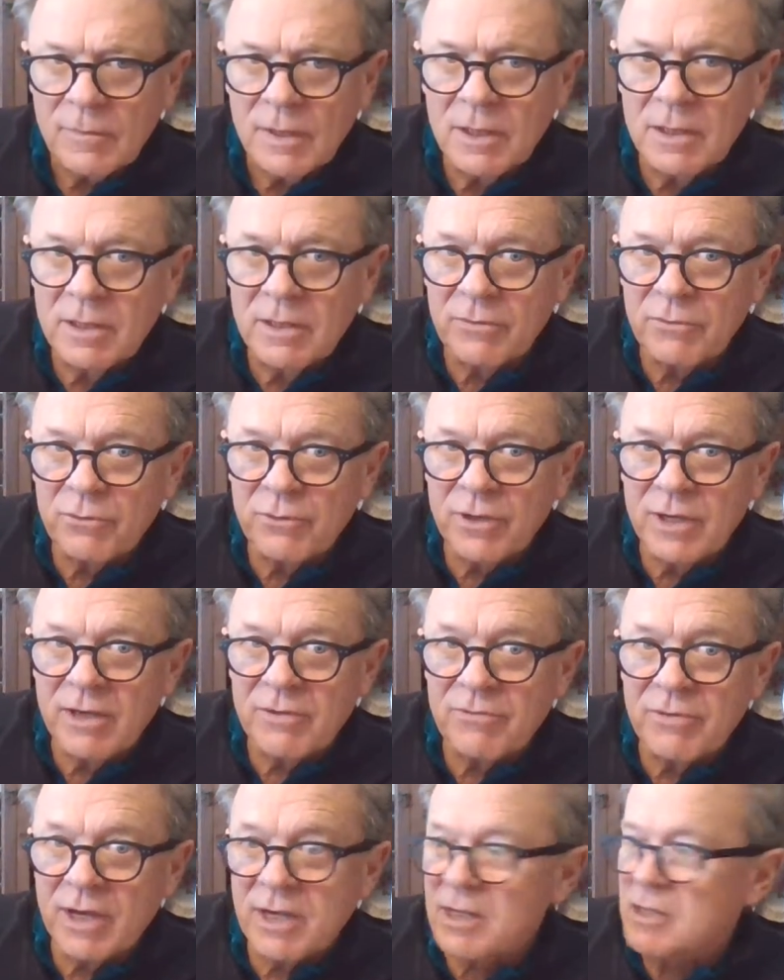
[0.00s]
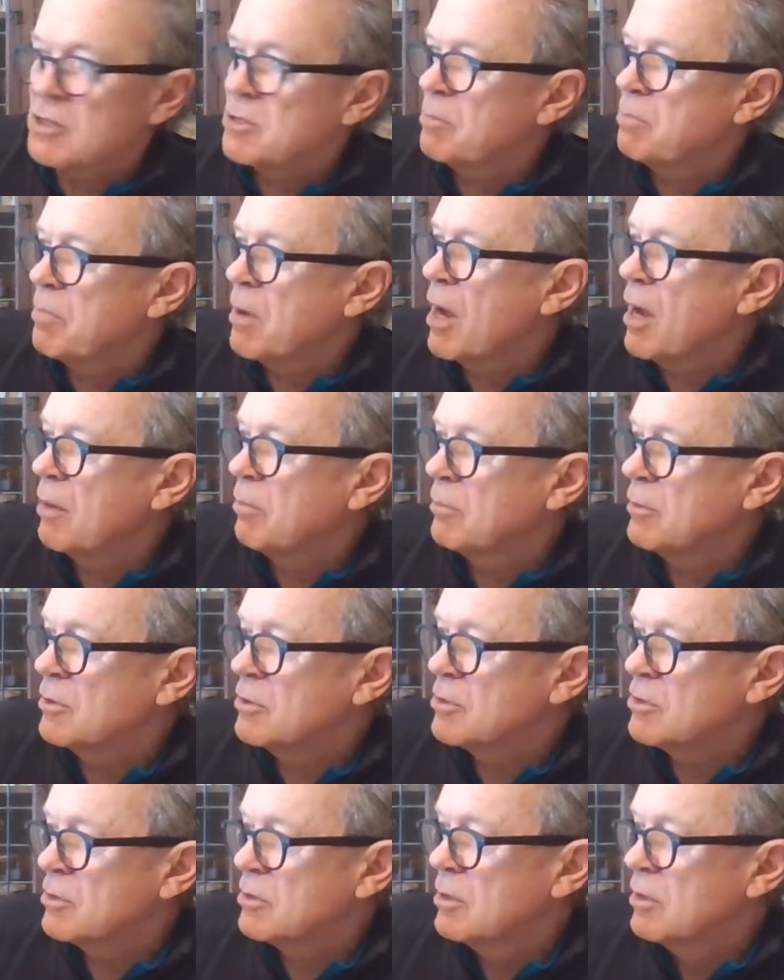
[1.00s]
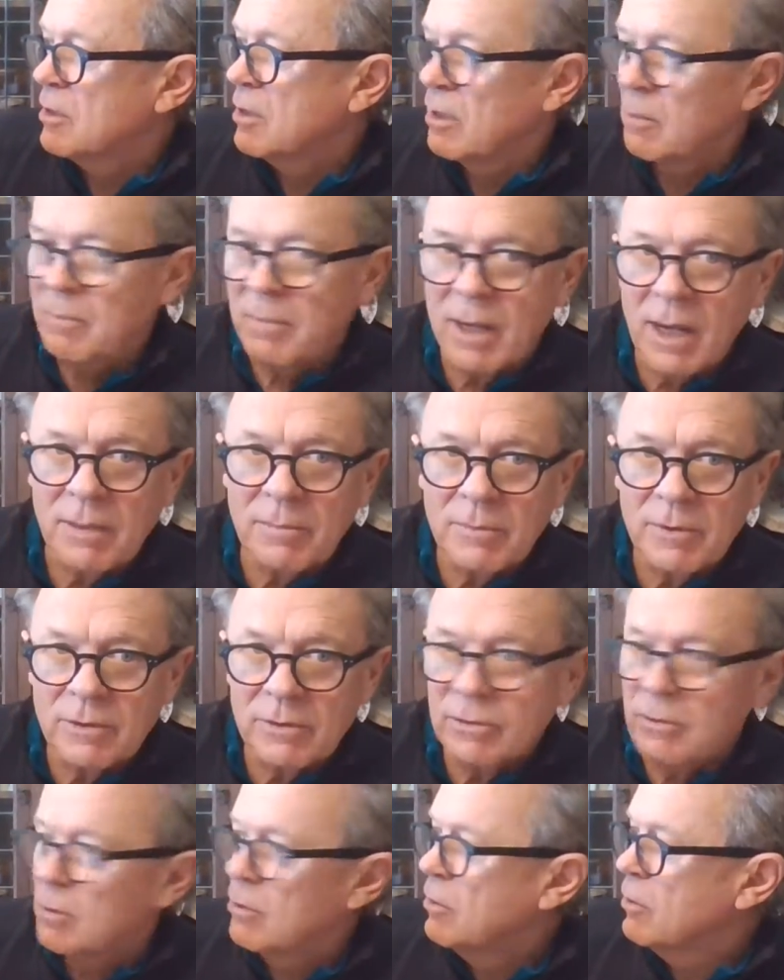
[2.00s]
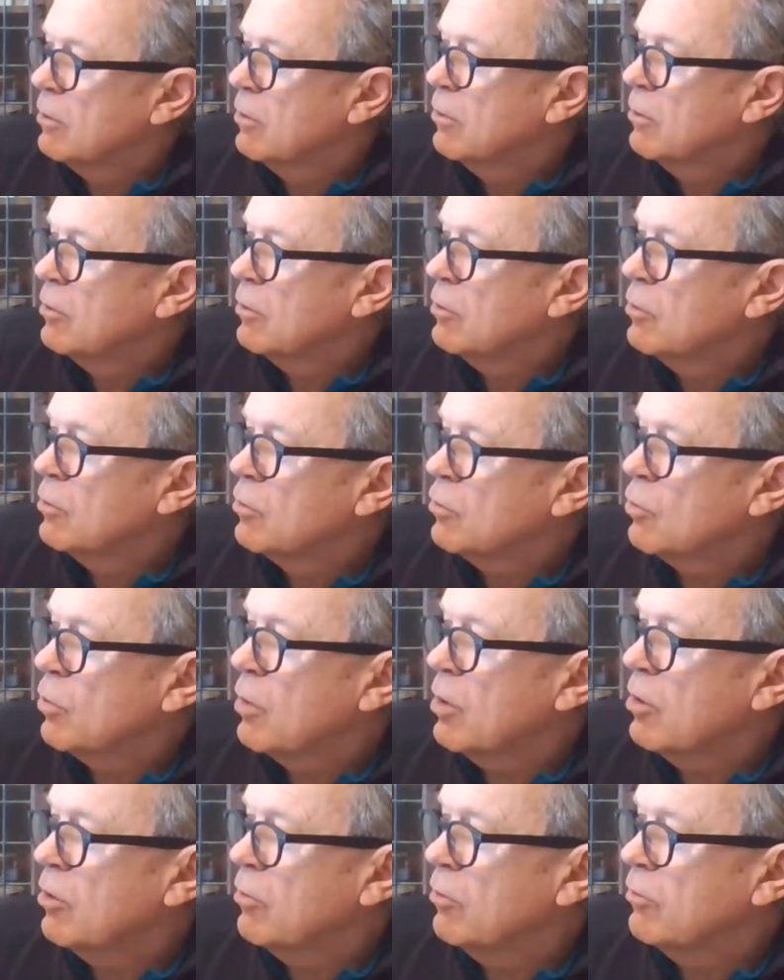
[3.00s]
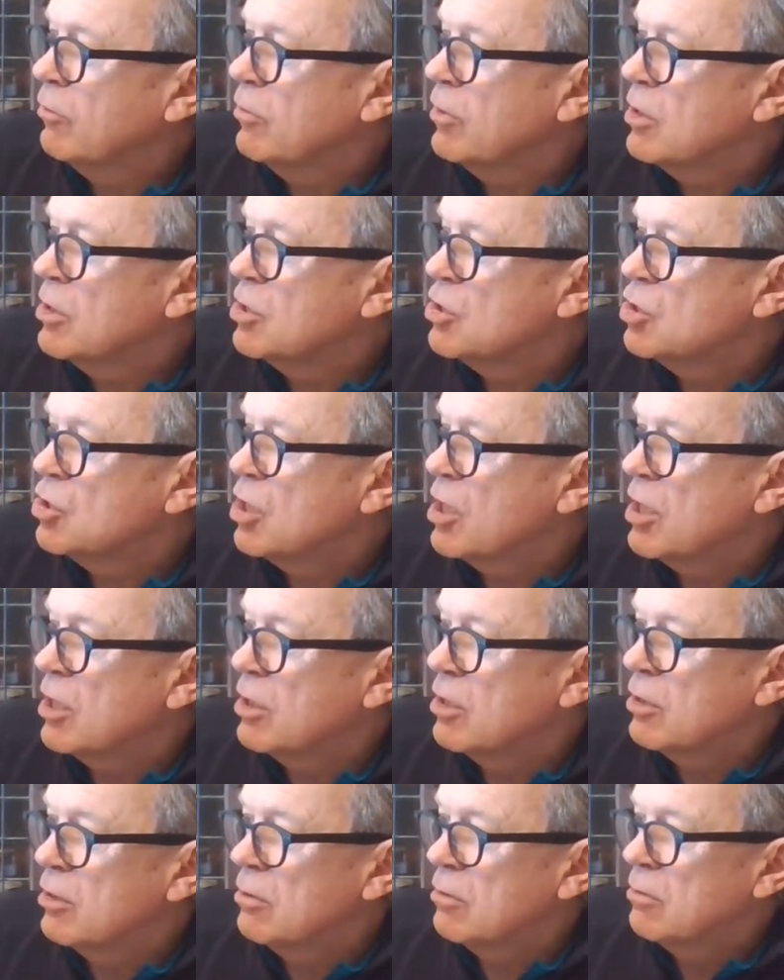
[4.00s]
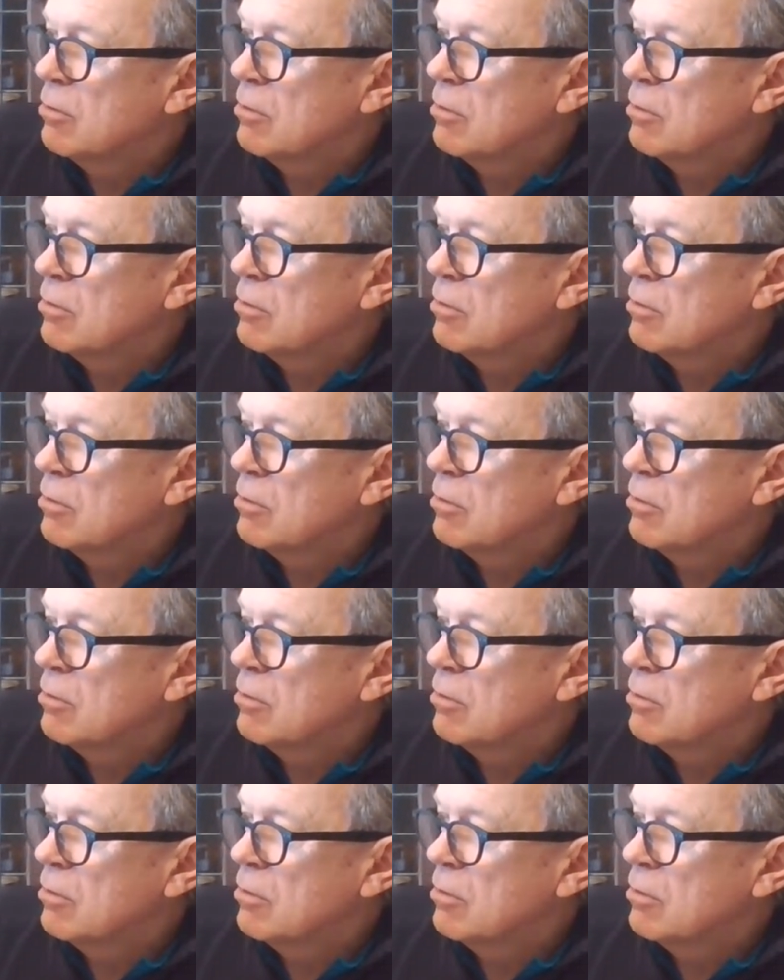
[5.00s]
in the Fairfax Apartments, apartment 12J.